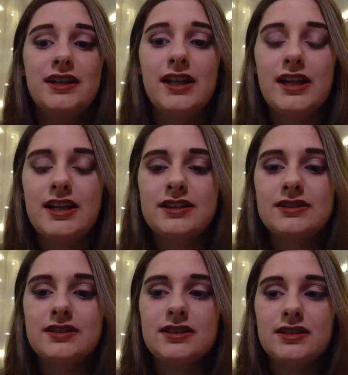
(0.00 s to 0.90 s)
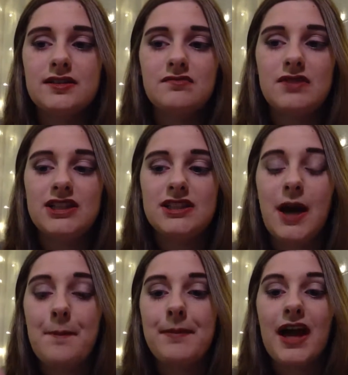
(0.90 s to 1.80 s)
it's
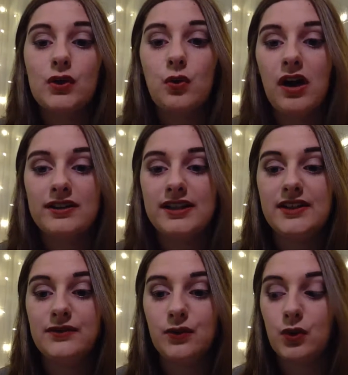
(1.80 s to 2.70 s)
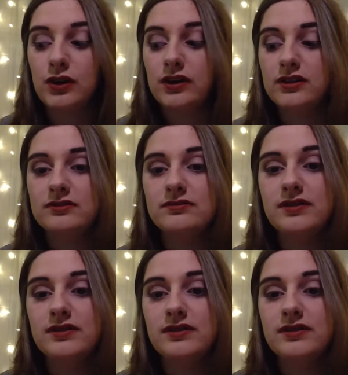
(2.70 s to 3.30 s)
not bad quality for